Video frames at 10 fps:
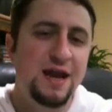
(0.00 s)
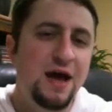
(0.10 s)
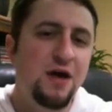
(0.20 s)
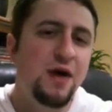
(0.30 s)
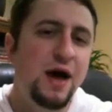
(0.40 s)

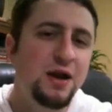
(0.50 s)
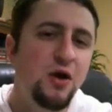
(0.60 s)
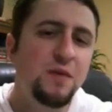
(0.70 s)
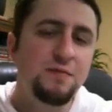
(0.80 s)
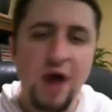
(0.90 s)
Now, I
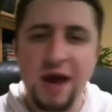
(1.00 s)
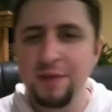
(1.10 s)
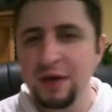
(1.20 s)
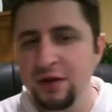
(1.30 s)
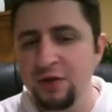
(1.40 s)
know it
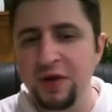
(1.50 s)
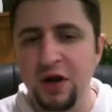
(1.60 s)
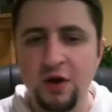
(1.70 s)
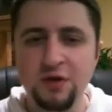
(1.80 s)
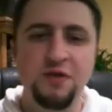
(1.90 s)
might be a little bit
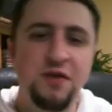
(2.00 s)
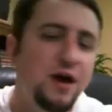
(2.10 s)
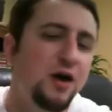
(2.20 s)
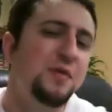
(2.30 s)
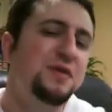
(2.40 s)
hard to
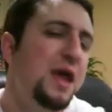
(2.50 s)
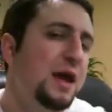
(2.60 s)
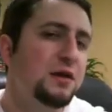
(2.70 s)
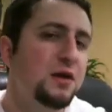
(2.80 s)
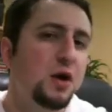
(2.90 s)
tell, but
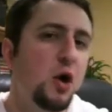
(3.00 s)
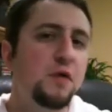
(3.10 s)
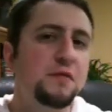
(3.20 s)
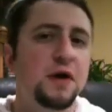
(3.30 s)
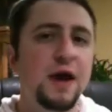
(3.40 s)
take a look
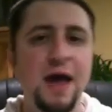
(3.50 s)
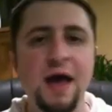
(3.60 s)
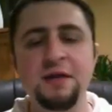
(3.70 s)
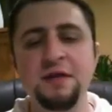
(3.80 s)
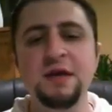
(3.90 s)
over
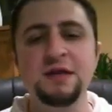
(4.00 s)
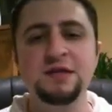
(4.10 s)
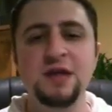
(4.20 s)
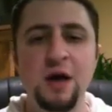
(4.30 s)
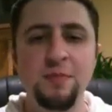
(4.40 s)
at
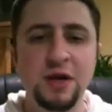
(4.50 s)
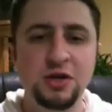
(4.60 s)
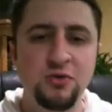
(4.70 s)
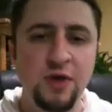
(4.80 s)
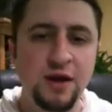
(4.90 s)
this uh,
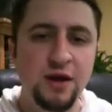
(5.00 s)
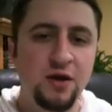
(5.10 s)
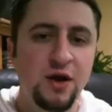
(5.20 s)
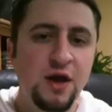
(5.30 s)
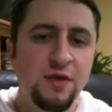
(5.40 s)
picture right
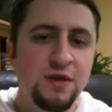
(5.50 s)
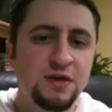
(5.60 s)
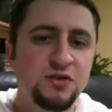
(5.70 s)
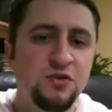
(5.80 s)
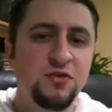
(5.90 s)
here.
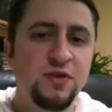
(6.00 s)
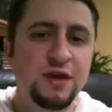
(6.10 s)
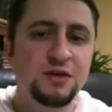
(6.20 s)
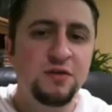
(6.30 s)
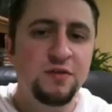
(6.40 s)
These two
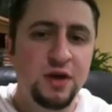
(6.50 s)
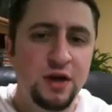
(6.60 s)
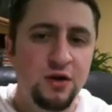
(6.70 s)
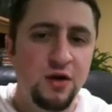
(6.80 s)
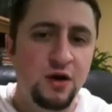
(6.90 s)
things over
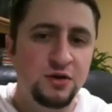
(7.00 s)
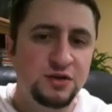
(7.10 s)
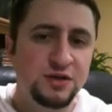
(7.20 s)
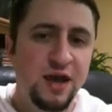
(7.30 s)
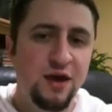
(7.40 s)
here are
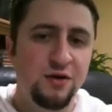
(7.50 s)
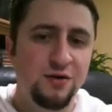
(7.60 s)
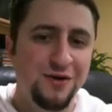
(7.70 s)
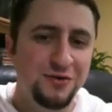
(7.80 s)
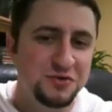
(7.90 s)

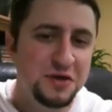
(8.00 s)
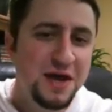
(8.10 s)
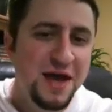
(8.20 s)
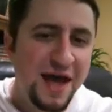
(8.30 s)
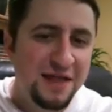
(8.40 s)
scarecrows.
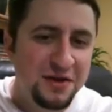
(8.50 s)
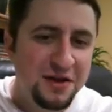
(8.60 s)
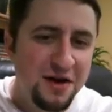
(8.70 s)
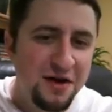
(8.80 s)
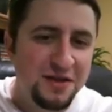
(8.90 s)
And
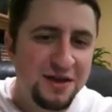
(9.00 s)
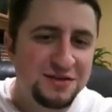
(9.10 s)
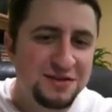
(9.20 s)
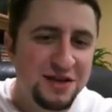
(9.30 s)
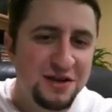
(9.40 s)
look at all
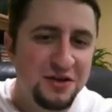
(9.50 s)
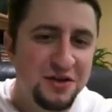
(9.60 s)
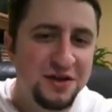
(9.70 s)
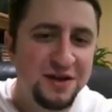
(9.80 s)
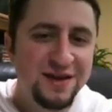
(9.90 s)
these
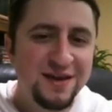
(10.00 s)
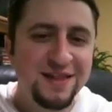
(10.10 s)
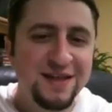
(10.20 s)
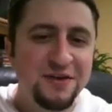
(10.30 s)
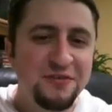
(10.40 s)
little
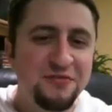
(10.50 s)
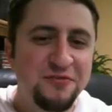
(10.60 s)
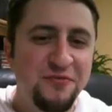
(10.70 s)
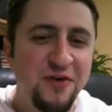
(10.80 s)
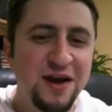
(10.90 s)
little
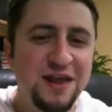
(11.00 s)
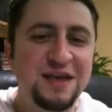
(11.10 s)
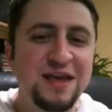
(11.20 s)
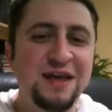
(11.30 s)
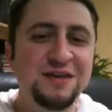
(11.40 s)
funny
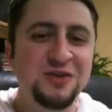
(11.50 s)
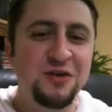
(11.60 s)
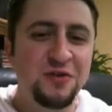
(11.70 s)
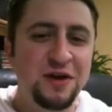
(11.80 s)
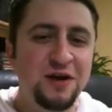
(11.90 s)
geese
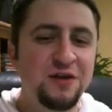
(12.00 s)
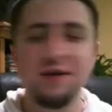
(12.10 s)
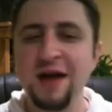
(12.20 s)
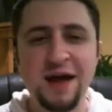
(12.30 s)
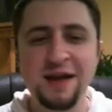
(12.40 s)
over here.
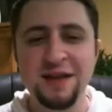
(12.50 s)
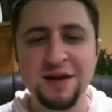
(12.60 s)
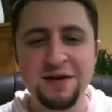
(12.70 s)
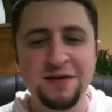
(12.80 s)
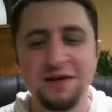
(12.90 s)
They're not
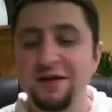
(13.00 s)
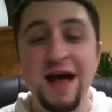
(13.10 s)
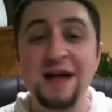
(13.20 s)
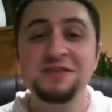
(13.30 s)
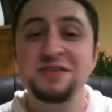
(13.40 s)
they're they're
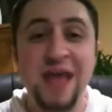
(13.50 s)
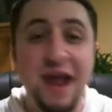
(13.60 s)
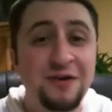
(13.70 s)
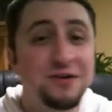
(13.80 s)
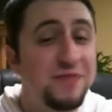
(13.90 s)
not
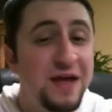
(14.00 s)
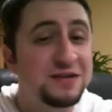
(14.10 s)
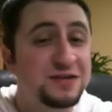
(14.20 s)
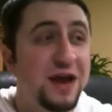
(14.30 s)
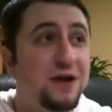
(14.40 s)
scared of
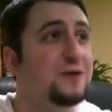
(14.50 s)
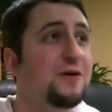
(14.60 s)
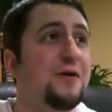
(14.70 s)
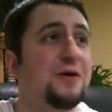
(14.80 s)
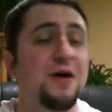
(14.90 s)
that
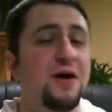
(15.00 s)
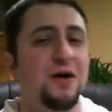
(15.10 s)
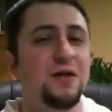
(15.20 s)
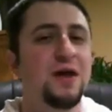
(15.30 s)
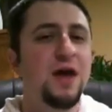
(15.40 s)
scarecrow at
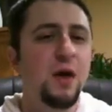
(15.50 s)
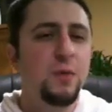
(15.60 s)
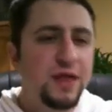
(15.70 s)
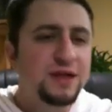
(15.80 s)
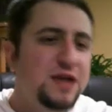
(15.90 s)
all.
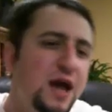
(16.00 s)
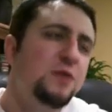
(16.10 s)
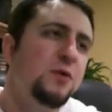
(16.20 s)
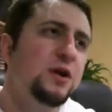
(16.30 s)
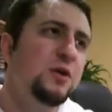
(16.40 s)
Well, that's
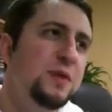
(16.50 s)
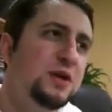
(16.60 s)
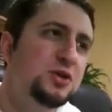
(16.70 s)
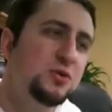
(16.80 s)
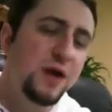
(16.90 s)
kind of what
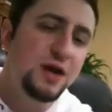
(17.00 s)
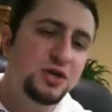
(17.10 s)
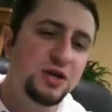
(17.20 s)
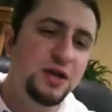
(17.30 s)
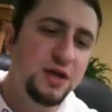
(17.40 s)

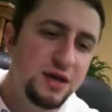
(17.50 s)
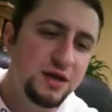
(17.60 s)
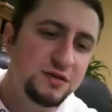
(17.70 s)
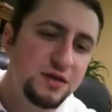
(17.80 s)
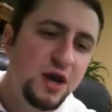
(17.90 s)
habituation
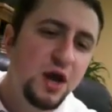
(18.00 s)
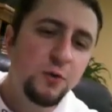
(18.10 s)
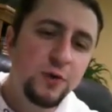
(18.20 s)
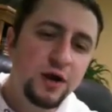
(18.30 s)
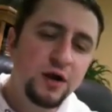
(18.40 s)
is,
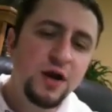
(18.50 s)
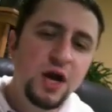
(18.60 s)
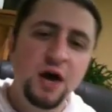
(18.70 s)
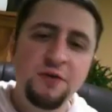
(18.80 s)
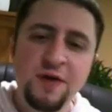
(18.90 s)
where
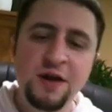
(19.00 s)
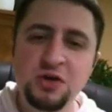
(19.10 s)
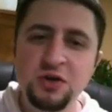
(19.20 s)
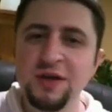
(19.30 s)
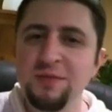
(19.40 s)

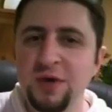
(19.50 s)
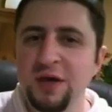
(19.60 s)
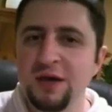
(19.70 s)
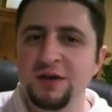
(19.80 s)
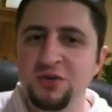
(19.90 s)
eventually
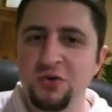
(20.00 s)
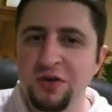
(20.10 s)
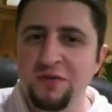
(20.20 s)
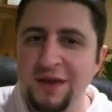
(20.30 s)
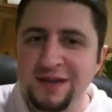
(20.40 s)
being
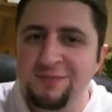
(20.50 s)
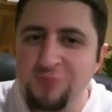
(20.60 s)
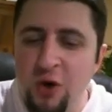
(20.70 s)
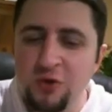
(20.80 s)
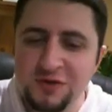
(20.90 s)
sort of
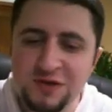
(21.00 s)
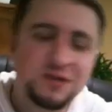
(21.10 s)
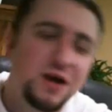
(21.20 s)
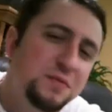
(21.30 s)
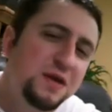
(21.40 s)
exposed to
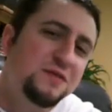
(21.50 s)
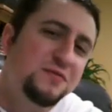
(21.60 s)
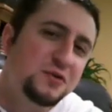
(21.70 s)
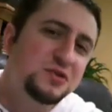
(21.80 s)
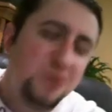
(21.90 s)
something
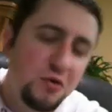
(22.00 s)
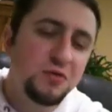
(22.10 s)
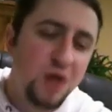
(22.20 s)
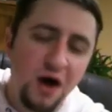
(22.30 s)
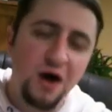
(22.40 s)
for so
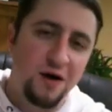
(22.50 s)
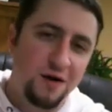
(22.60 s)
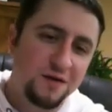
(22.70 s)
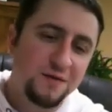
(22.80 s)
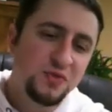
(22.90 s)

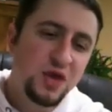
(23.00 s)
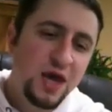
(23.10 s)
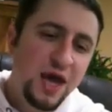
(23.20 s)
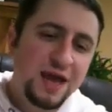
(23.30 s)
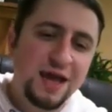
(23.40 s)
long,
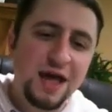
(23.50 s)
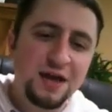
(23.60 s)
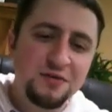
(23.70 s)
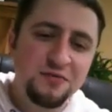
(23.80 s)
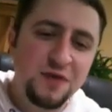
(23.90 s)
it
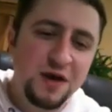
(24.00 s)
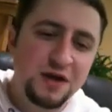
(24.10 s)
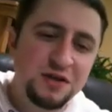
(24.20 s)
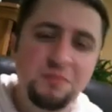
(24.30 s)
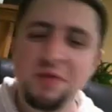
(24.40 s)
kind of
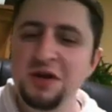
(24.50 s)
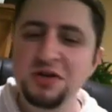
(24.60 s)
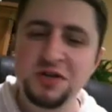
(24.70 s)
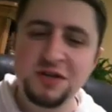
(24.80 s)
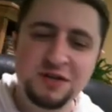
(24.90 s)
uh,
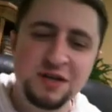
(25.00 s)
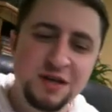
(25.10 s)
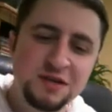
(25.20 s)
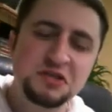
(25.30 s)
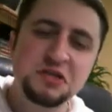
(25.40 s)
diminishes
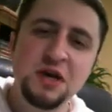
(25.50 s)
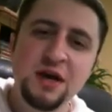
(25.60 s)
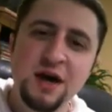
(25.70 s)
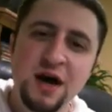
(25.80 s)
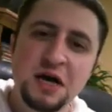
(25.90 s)
its
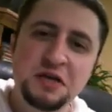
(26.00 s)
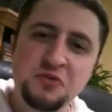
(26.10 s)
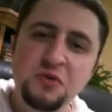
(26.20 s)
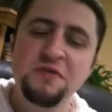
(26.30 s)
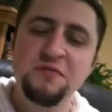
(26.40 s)
uh,
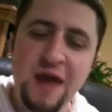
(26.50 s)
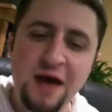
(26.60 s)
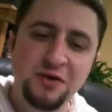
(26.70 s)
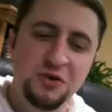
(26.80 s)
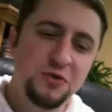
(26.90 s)
sort of
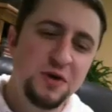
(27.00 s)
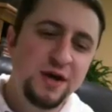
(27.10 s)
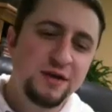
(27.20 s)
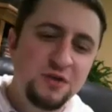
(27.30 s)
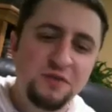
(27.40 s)
value.
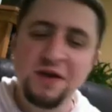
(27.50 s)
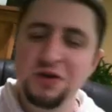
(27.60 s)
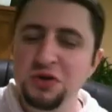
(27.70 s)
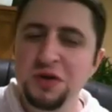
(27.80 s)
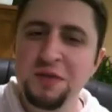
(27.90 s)
So
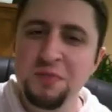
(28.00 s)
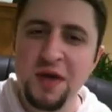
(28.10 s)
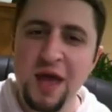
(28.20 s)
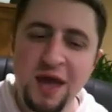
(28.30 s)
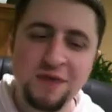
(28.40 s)
eventually a
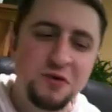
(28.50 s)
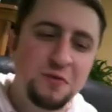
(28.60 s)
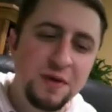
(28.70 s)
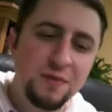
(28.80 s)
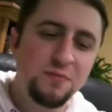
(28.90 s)

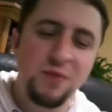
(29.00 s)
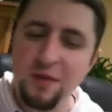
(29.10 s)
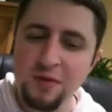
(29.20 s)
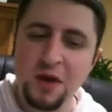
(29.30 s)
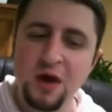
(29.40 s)
behavior be,
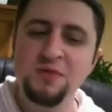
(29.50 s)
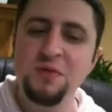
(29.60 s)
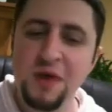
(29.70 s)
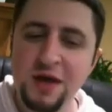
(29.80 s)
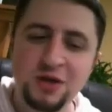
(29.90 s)
may become
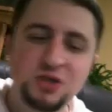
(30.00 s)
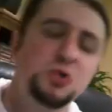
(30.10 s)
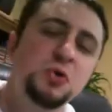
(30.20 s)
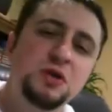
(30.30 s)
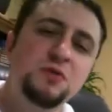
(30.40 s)
diminished
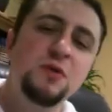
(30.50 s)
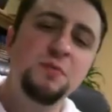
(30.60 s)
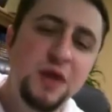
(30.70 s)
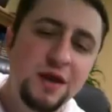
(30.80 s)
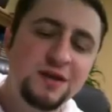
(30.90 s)
due to
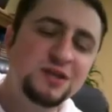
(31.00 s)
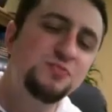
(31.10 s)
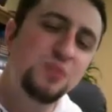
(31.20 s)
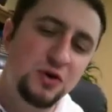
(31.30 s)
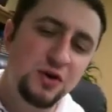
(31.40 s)
repeated
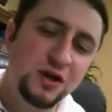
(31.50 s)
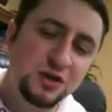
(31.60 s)
exper-